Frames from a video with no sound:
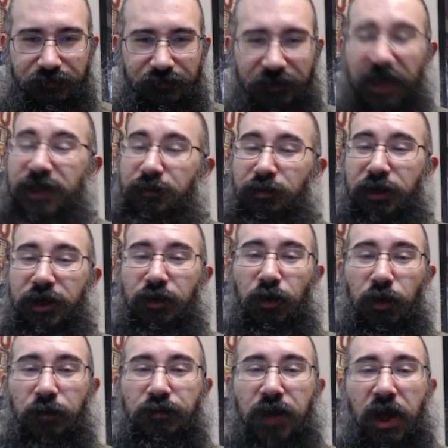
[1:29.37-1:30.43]
That's pretty
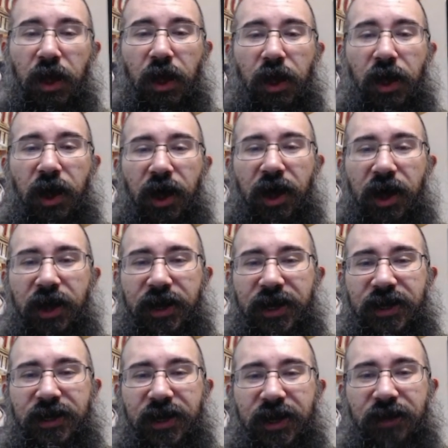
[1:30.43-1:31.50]
cool.
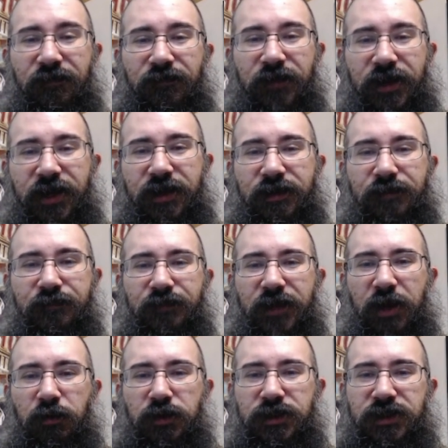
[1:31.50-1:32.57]
In Infinite,
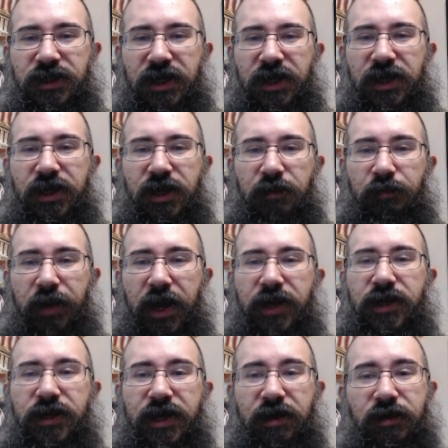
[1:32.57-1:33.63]
it was the
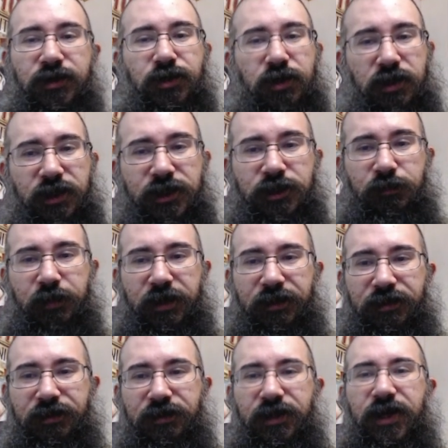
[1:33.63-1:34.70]
companion character
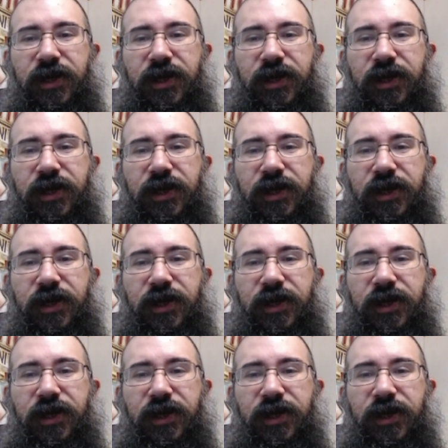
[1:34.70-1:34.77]
Elizabeth.